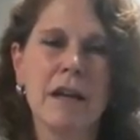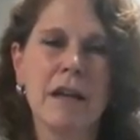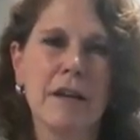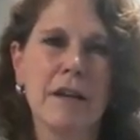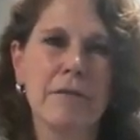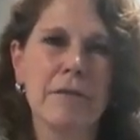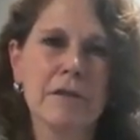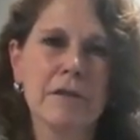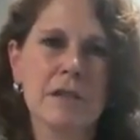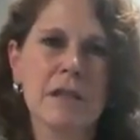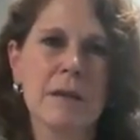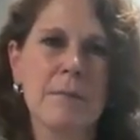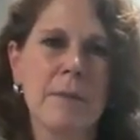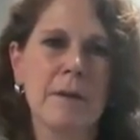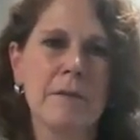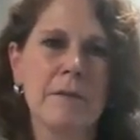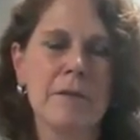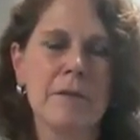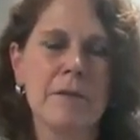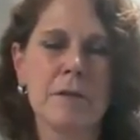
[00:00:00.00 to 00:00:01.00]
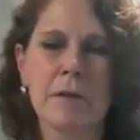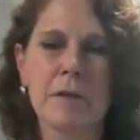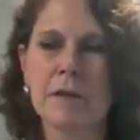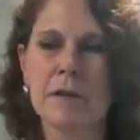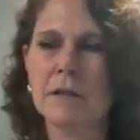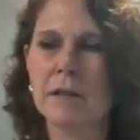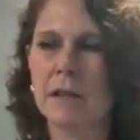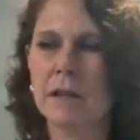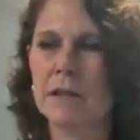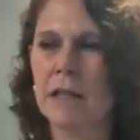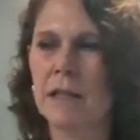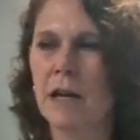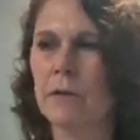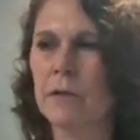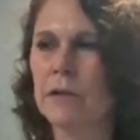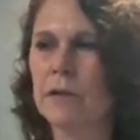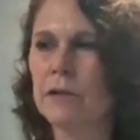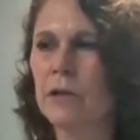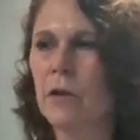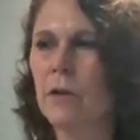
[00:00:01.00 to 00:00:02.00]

if you're sleeping fewer than 6 hours.